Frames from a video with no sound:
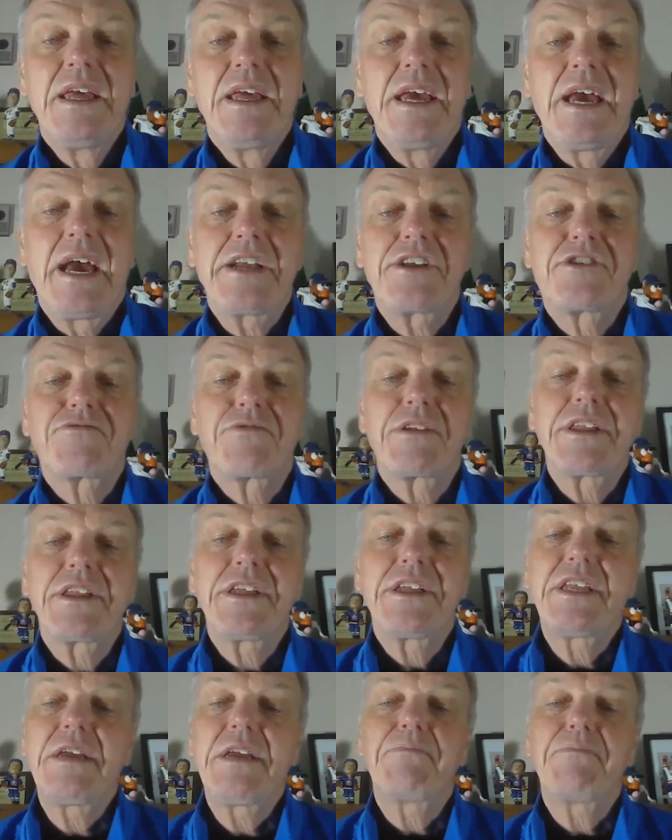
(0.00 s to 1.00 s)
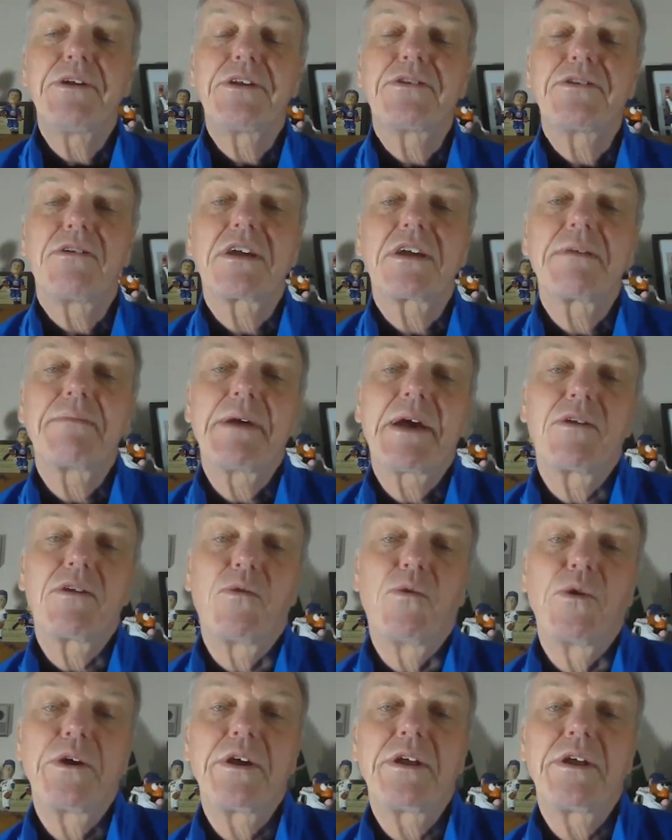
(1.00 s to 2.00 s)
At Drilling Deep, we talk about
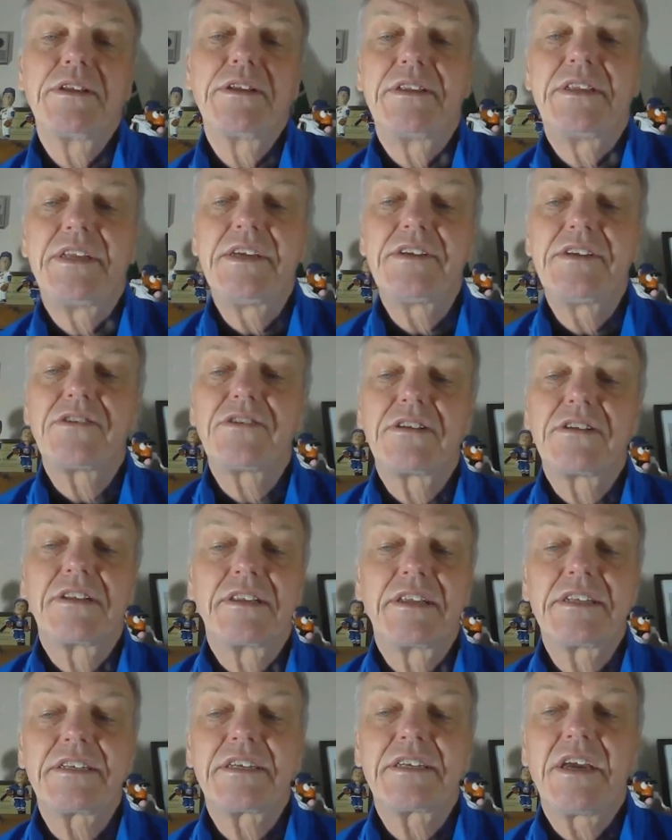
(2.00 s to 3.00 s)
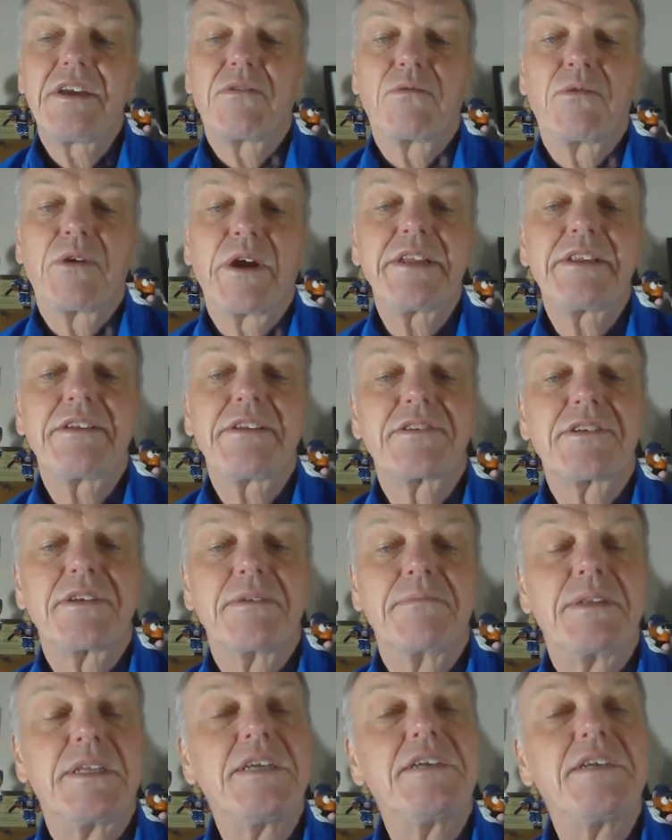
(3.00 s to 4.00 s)
oil and diesel, and let's get right to
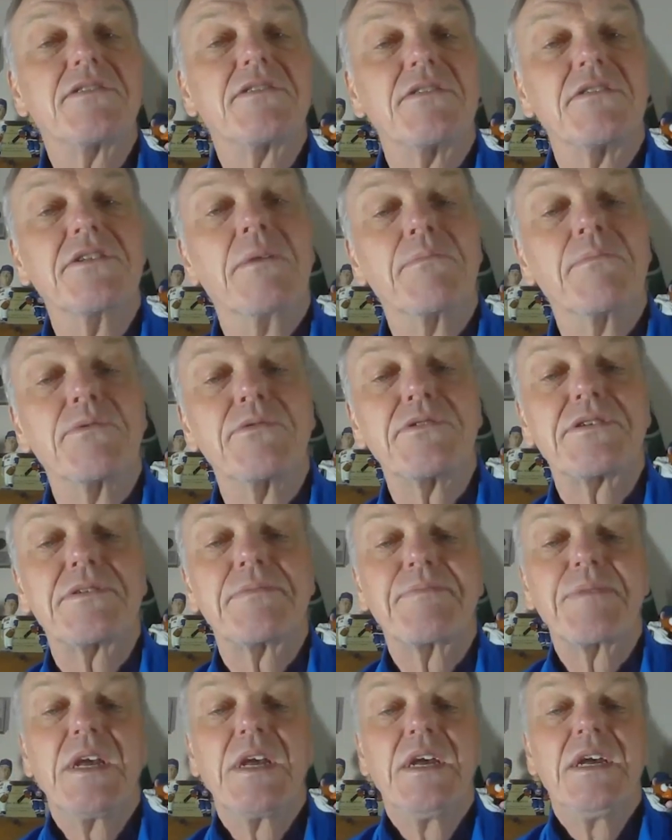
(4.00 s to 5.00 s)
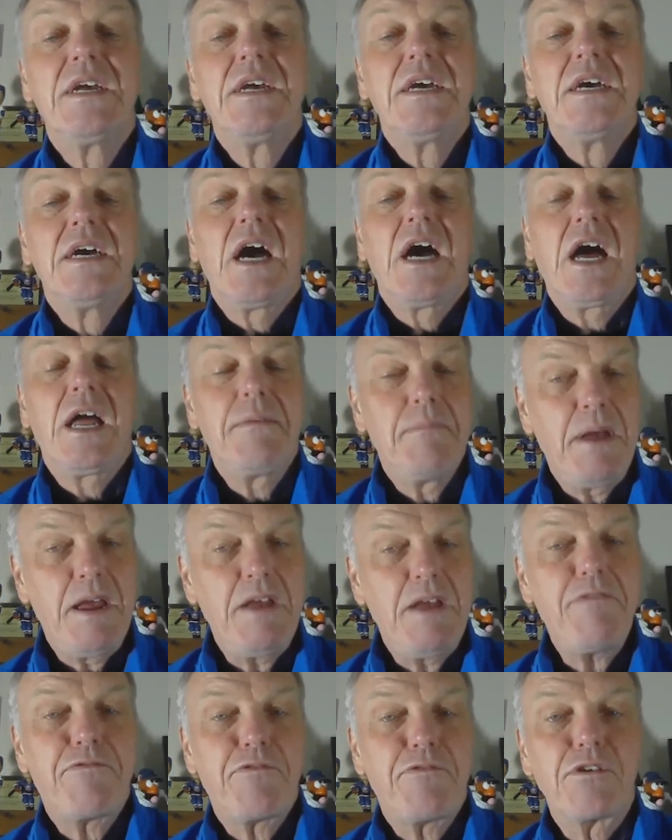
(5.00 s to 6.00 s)
some diesel numbers. On May
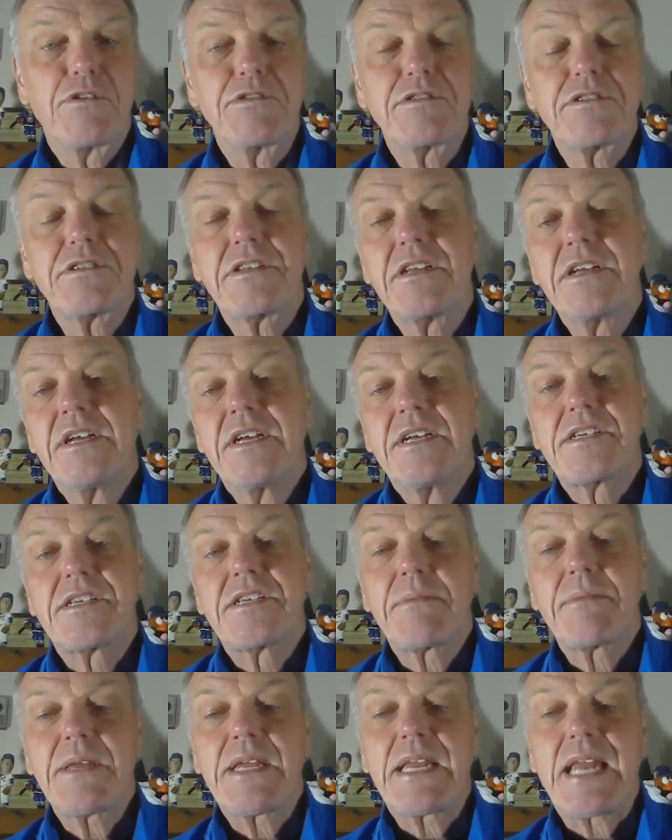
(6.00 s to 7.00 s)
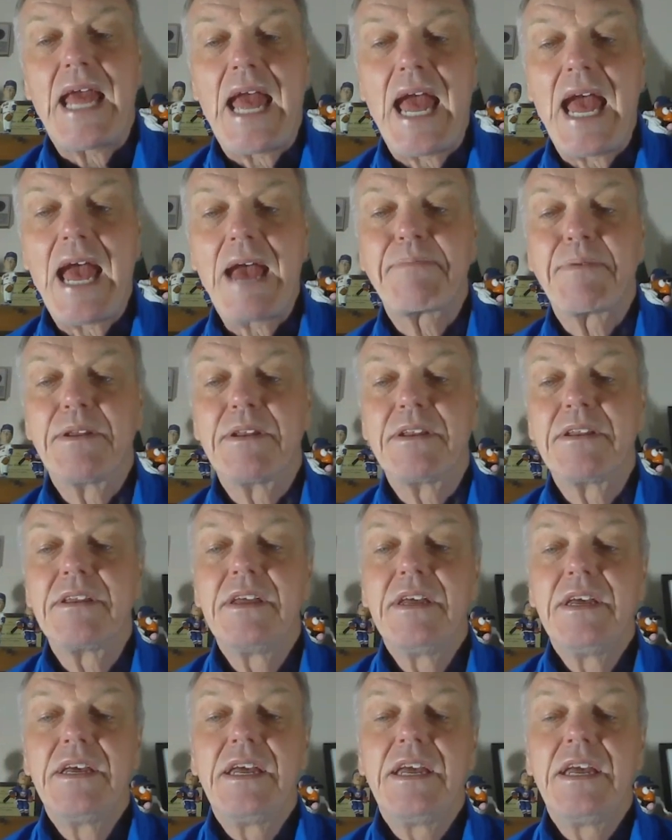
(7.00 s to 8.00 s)
1st, something happened
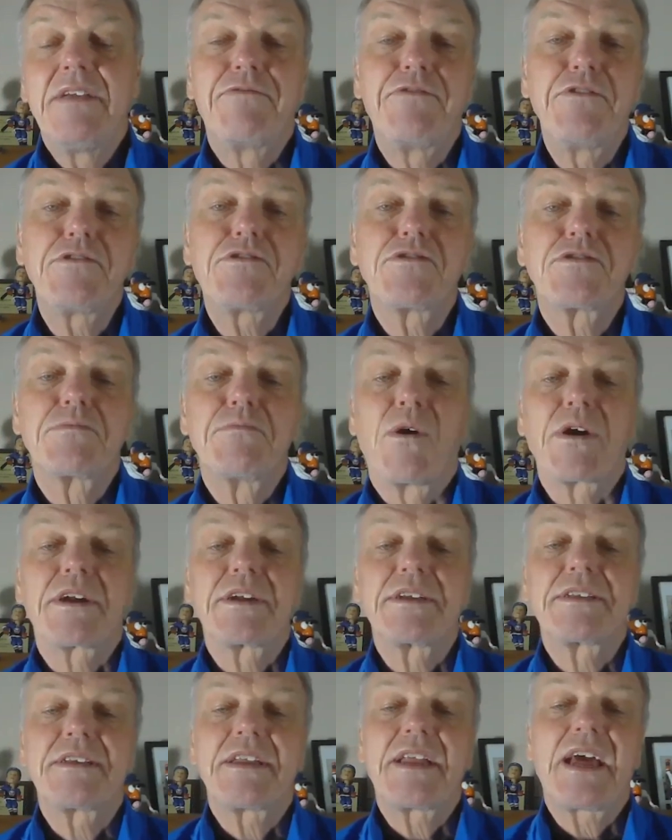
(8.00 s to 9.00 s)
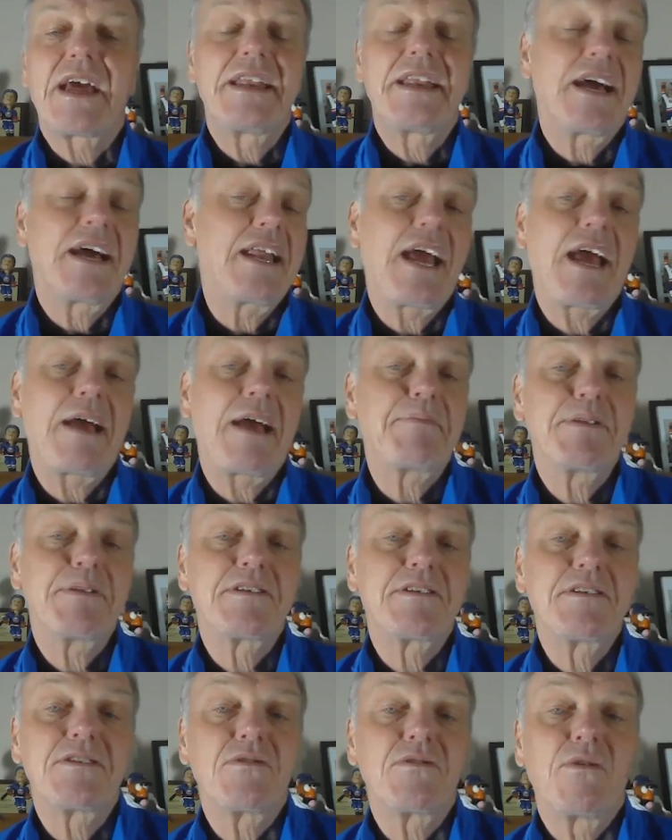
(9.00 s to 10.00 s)
in futures markets that had not happened
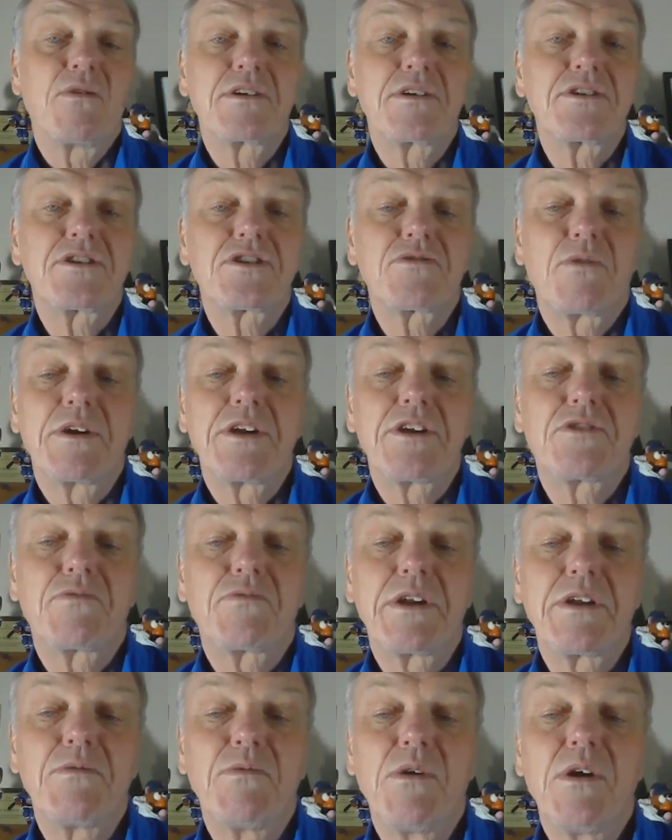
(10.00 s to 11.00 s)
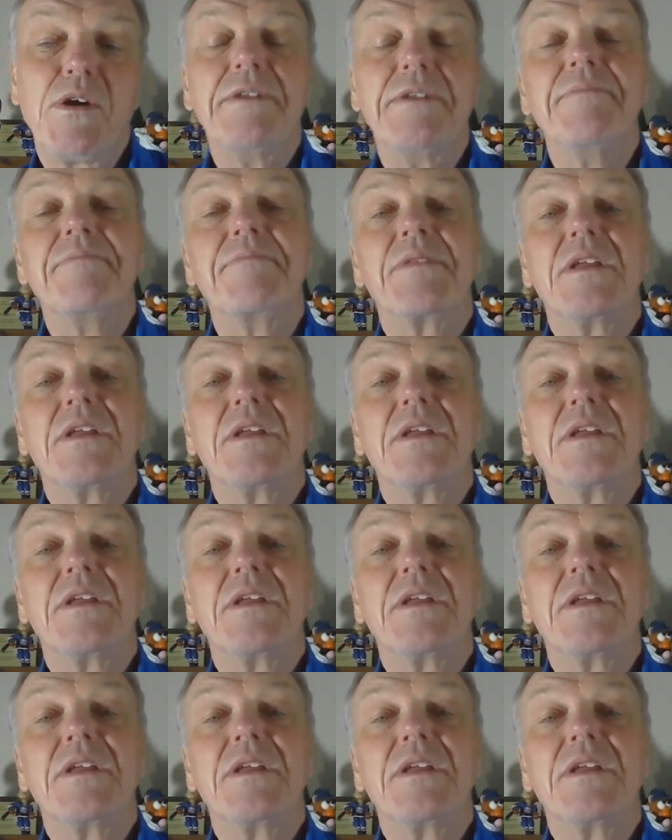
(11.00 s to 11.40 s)
since August 2021.